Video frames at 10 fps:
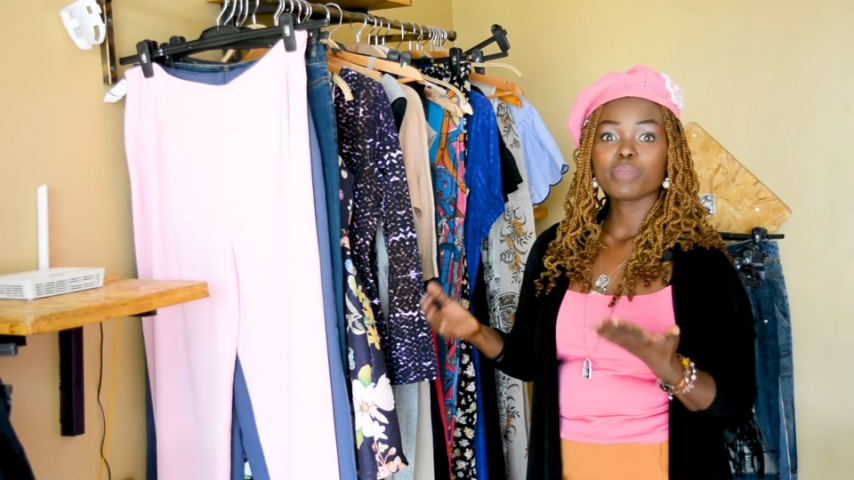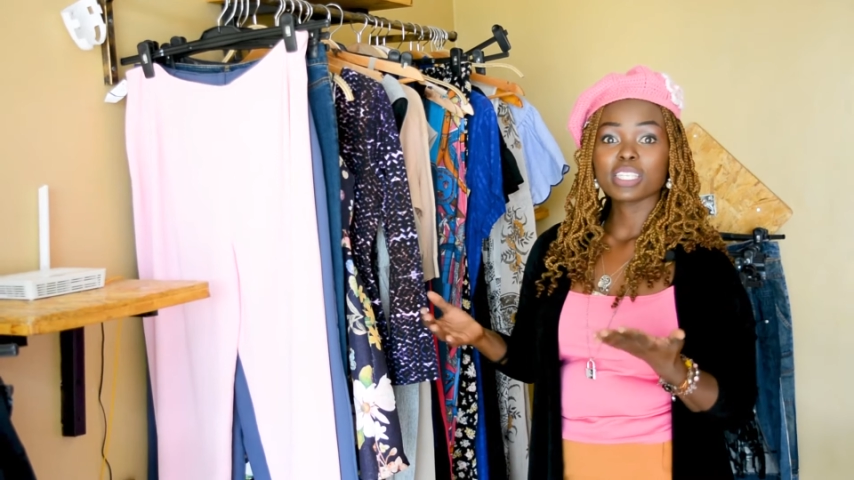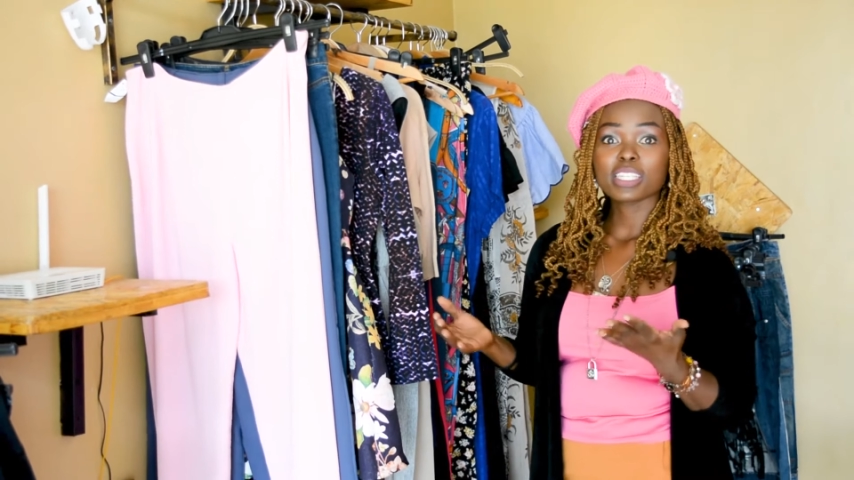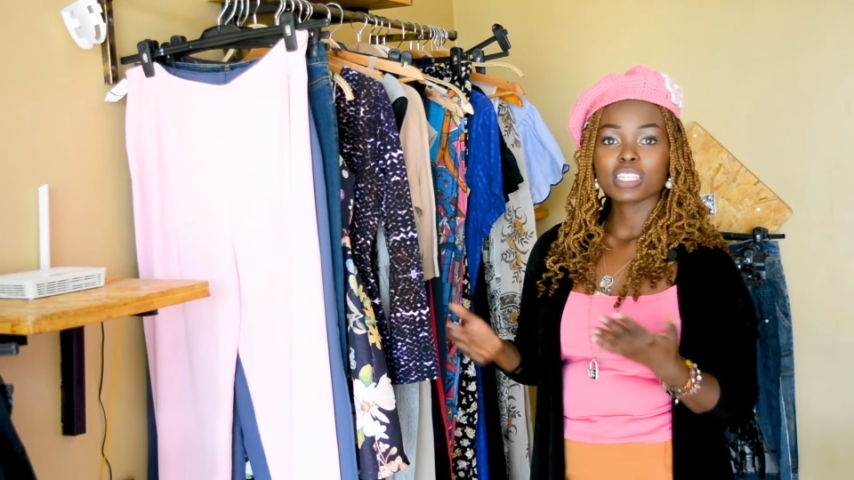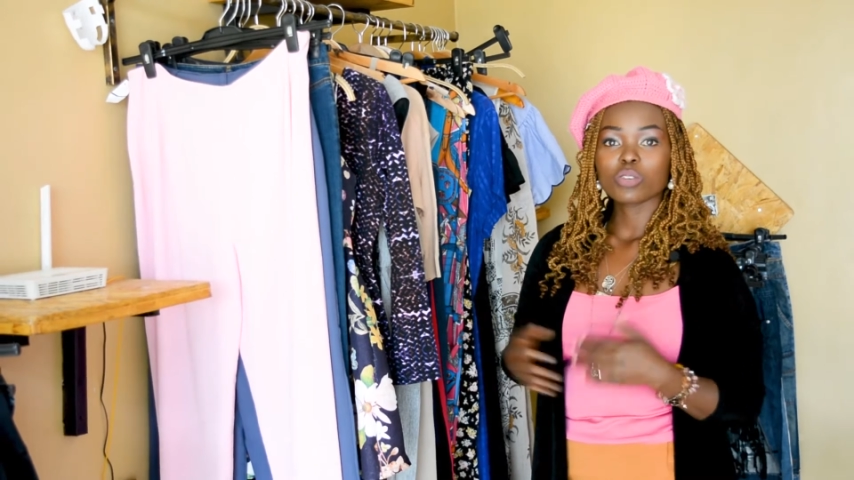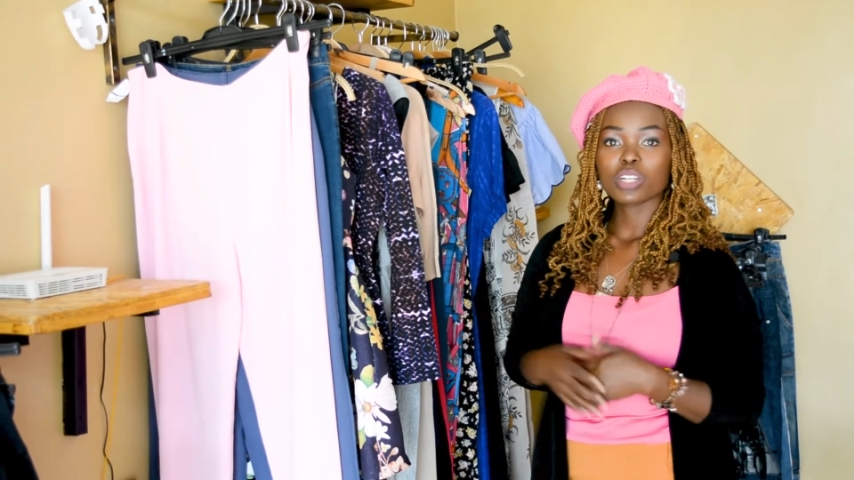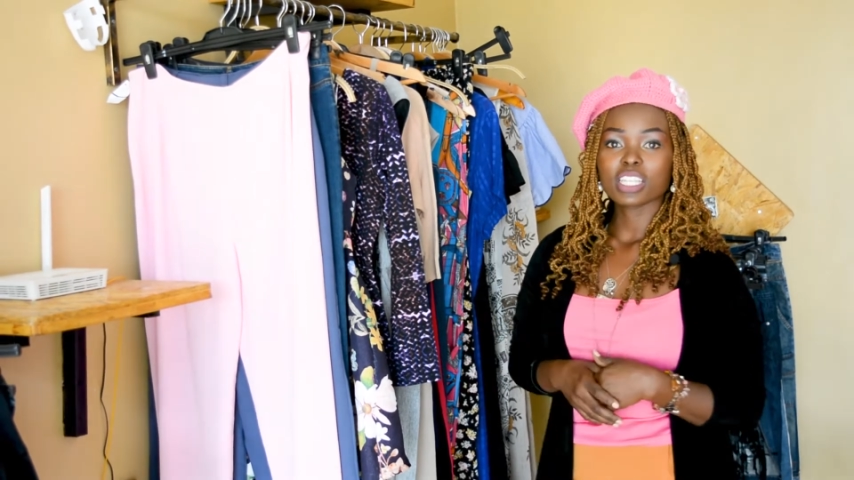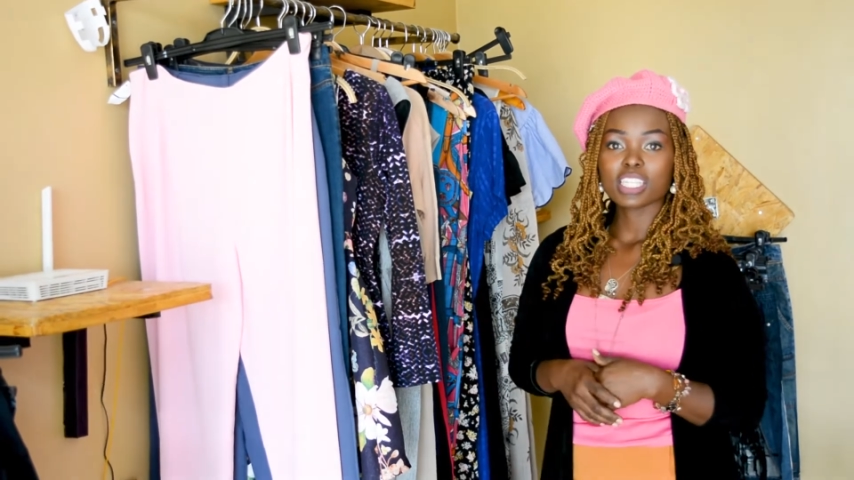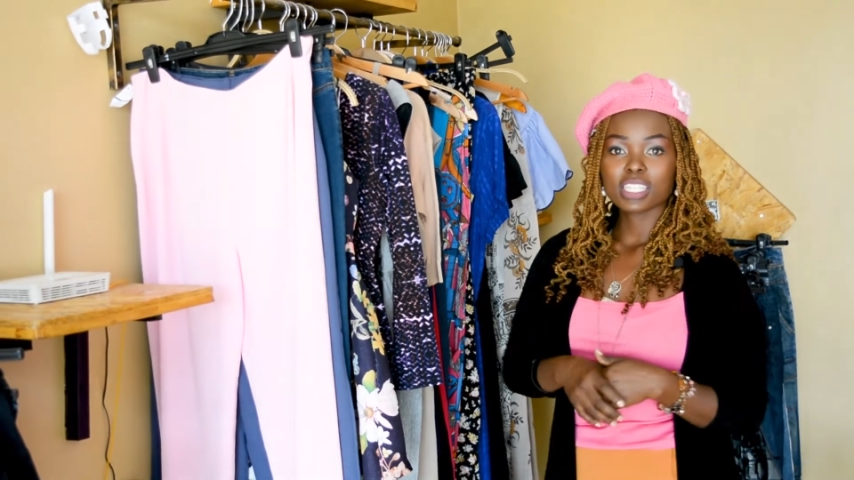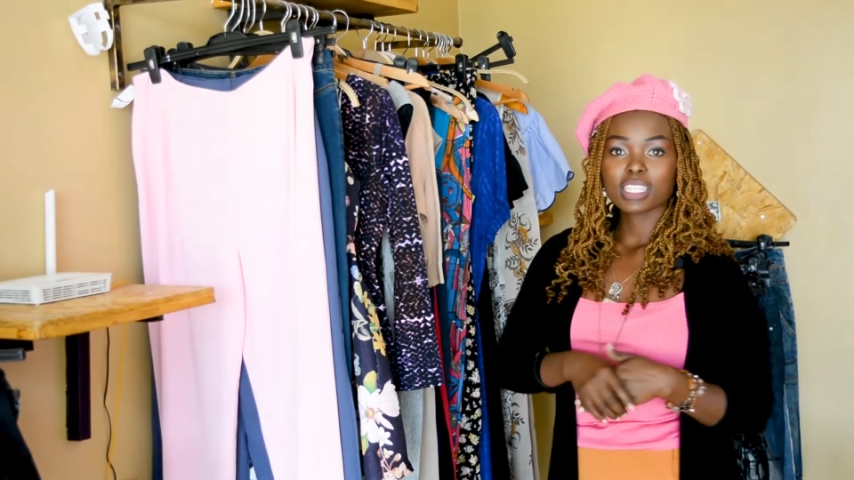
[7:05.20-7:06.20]
busy
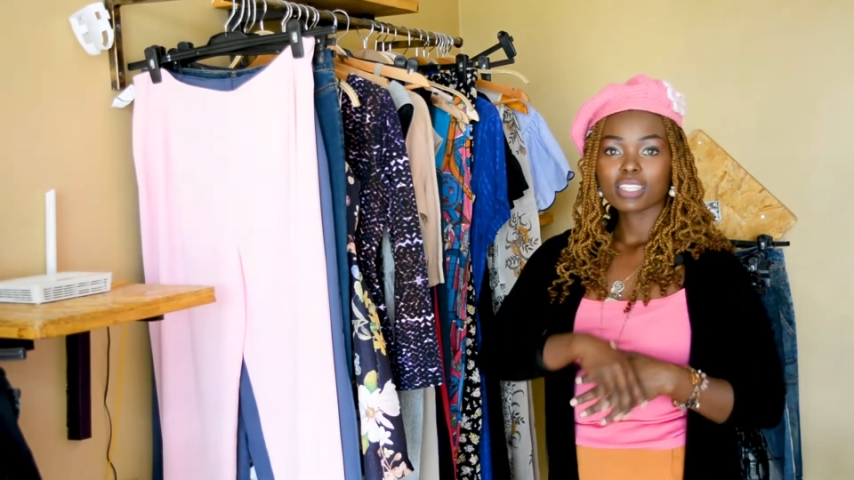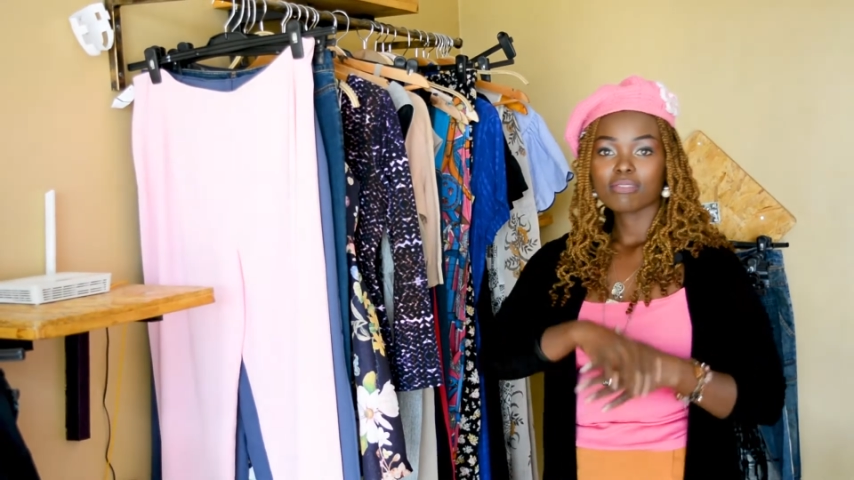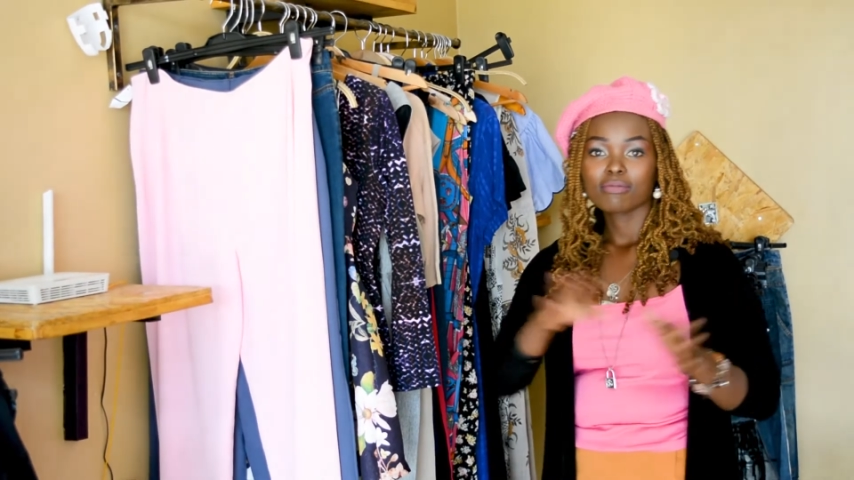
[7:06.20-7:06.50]
during this